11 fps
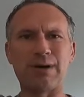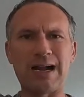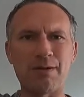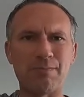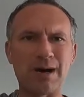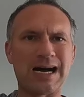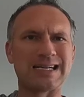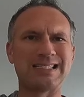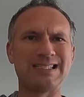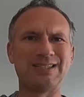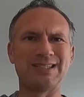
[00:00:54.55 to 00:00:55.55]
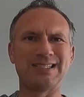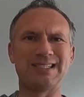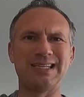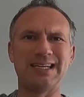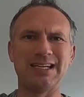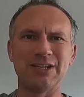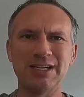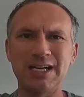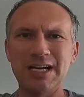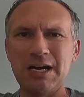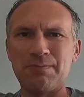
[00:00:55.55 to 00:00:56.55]
brown box, as you can see here.
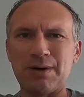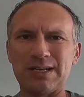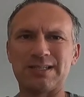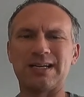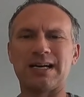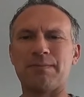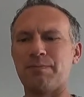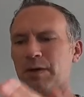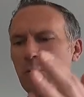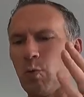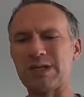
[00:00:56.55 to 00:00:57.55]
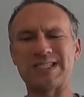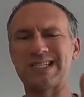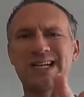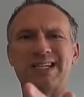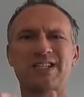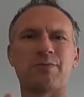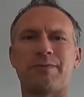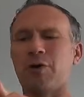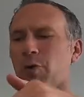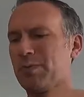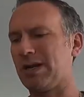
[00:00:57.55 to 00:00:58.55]
But what's exciting is when
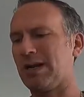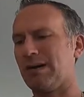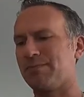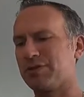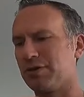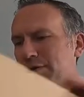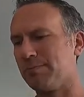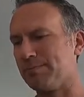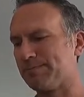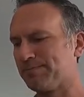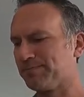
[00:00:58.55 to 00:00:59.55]
we open it up. So